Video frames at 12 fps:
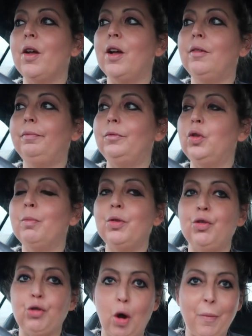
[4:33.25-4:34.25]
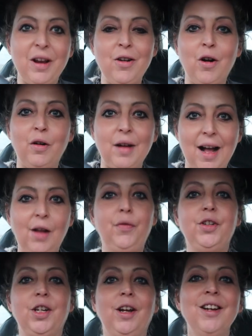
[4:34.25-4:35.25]
numbers dropping off
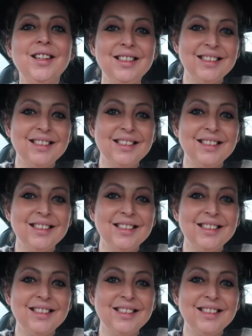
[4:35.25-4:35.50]
after